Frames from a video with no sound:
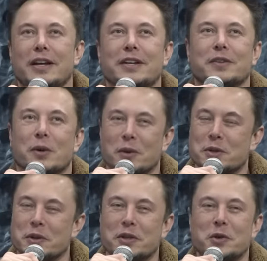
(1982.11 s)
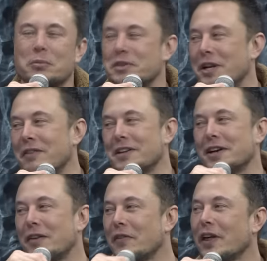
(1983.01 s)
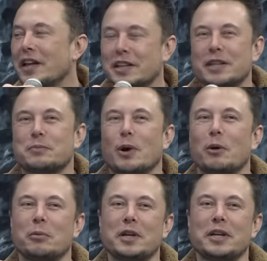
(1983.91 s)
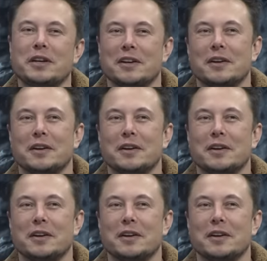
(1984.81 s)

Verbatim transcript: it's like literally two percent of my time. It, it's probably